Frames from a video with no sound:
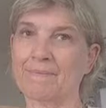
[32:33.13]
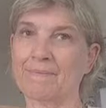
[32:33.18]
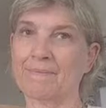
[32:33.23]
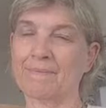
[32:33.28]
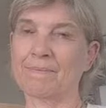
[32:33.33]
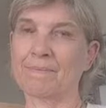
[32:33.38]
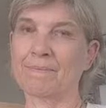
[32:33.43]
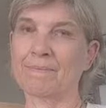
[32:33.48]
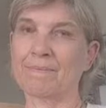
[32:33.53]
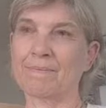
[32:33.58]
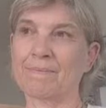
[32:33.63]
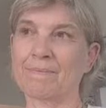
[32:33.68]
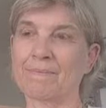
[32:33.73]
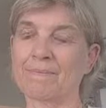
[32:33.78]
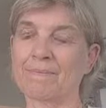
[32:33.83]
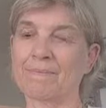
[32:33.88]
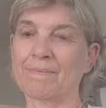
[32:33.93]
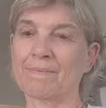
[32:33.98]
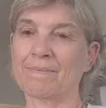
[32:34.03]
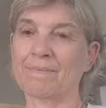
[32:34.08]

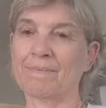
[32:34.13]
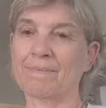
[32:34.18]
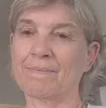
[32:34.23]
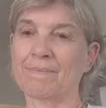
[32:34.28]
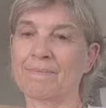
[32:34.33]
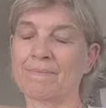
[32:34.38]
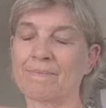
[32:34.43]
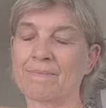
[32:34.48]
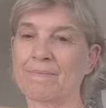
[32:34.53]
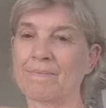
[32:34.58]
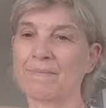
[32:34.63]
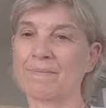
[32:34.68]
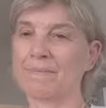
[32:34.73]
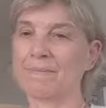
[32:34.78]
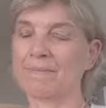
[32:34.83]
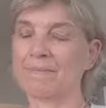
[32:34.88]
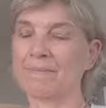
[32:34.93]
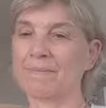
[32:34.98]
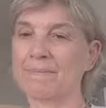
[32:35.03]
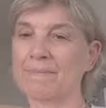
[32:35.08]

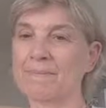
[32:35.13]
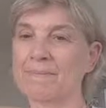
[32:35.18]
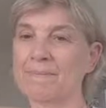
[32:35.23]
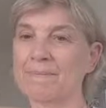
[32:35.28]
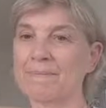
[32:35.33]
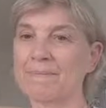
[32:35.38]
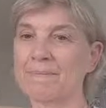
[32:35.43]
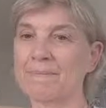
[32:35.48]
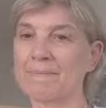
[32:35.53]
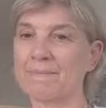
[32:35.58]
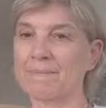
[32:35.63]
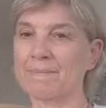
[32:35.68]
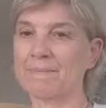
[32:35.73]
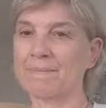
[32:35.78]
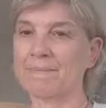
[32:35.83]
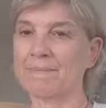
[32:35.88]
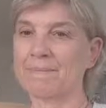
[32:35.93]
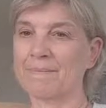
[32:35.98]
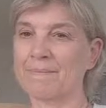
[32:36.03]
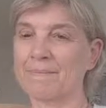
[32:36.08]

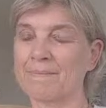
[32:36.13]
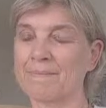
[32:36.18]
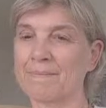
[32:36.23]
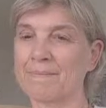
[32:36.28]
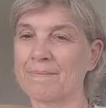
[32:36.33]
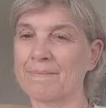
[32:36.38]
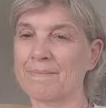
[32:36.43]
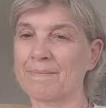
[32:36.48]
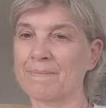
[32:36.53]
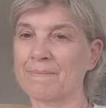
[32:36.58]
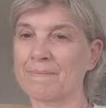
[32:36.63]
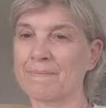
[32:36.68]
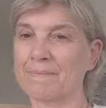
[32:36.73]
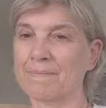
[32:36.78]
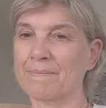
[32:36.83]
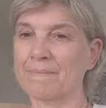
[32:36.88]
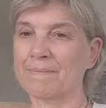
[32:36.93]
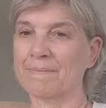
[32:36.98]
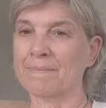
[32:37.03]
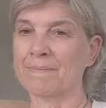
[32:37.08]

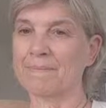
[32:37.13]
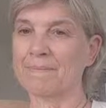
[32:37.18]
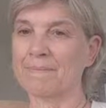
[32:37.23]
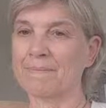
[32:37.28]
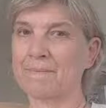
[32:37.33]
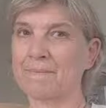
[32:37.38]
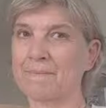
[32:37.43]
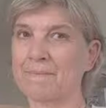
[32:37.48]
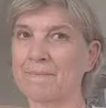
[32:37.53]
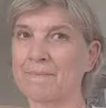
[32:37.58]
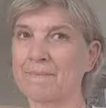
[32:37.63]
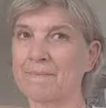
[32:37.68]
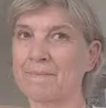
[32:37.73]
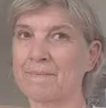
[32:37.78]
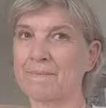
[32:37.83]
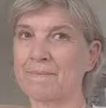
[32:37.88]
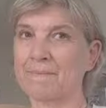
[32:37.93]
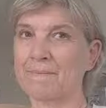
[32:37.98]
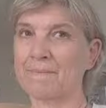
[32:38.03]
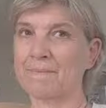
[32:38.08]

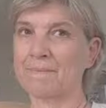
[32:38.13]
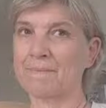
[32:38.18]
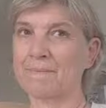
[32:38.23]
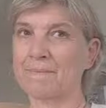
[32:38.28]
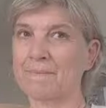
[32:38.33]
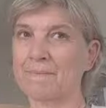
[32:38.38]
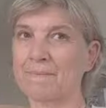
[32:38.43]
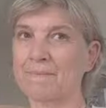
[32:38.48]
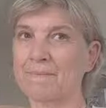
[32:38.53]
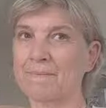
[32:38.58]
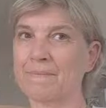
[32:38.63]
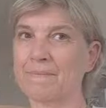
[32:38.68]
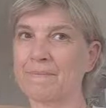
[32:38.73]
(not speaking)